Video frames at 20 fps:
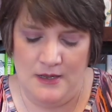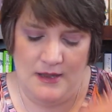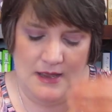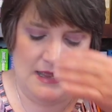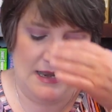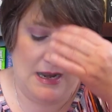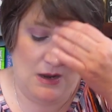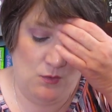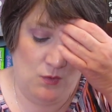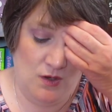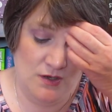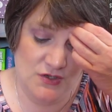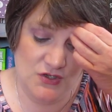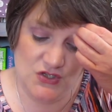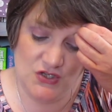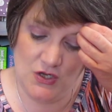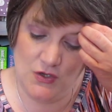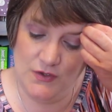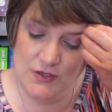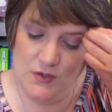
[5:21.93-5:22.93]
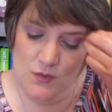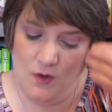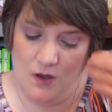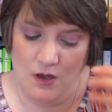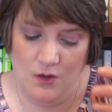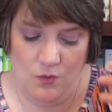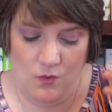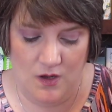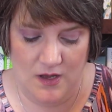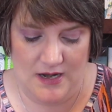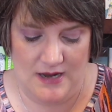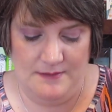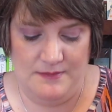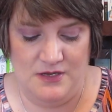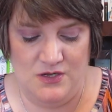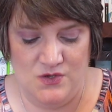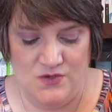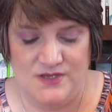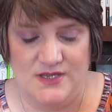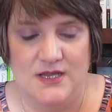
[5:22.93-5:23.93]
and I want to show you all what I'm
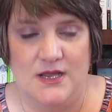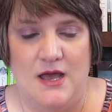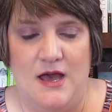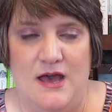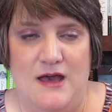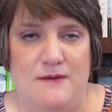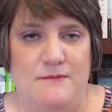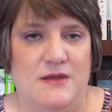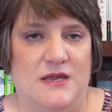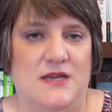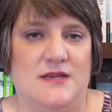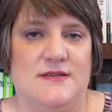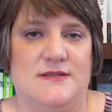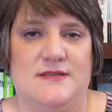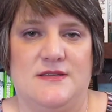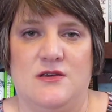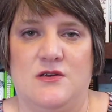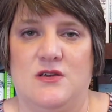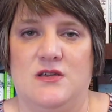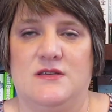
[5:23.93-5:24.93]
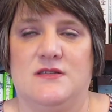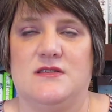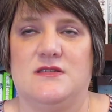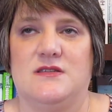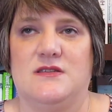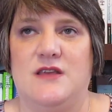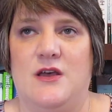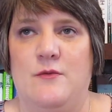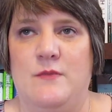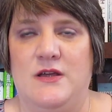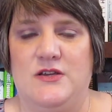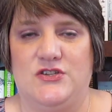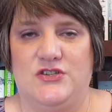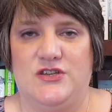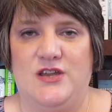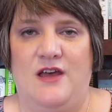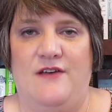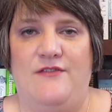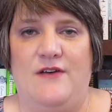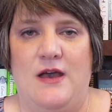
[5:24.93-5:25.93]
using up because there is so much
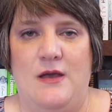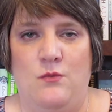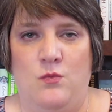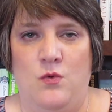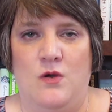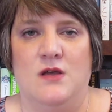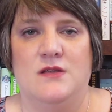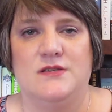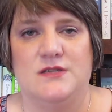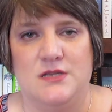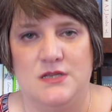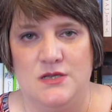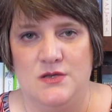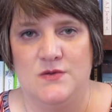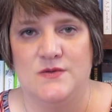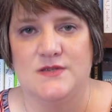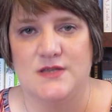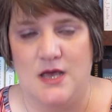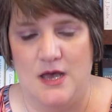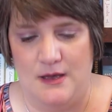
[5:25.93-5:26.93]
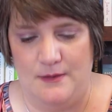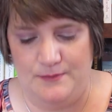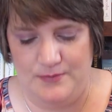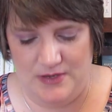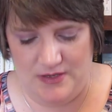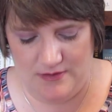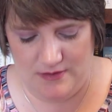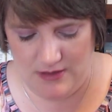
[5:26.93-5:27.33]
stuff I want to use up in